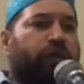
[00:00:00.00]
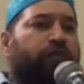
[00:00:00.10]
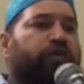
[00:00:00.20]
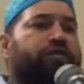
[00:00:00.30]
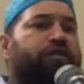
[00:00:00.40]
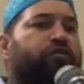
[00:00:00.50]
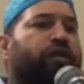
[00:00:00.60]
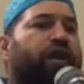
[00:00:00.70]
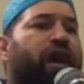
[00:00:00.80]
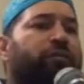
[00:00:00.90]
This is
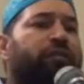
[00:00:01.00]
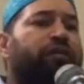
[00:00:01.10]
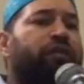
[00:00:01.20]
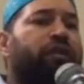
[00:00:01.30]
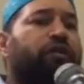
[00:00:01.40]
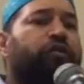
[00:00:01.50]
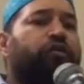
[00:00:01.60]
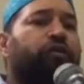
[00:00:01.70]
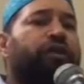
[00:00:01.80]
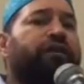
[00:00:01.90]
what happened
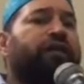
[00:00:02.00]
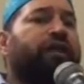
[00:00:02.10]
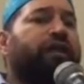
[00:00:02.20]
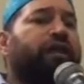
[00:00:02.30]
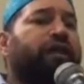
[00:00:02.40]
during the